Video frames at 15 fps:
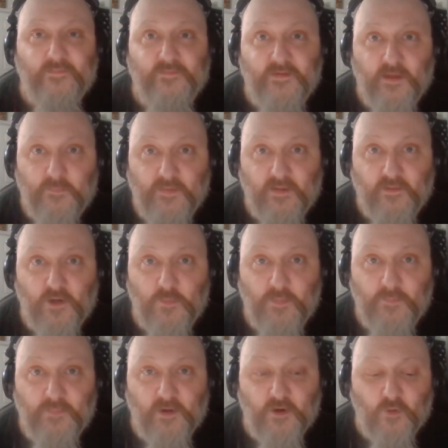going to be a little
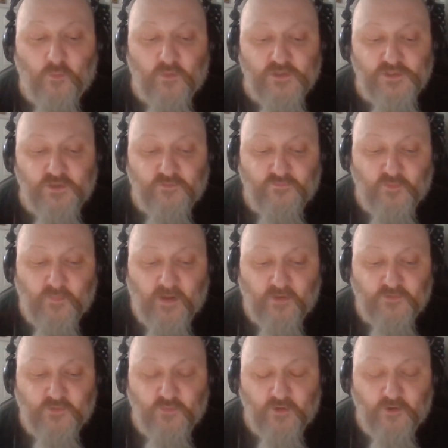bit bigger. We're shooting for about
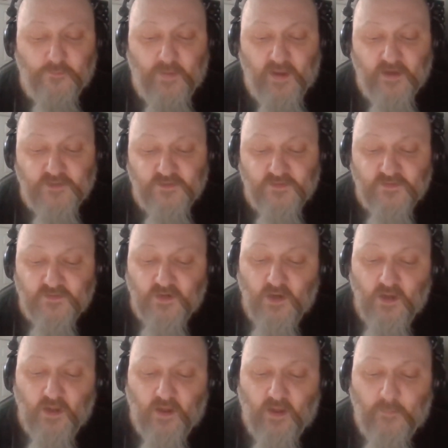200 pages,
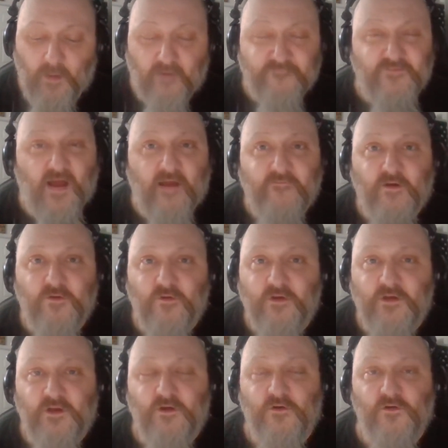about 500
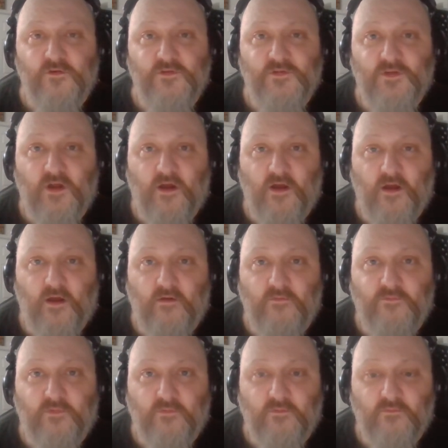years
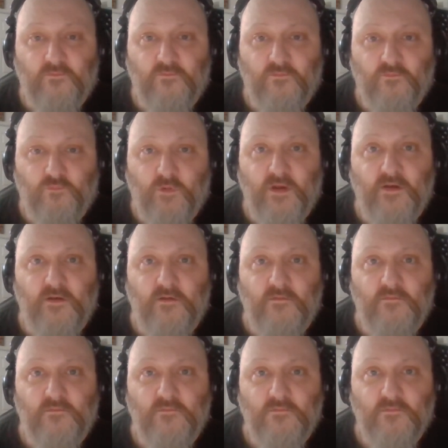of
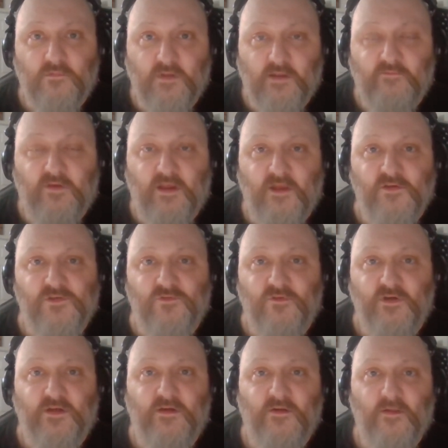written living history.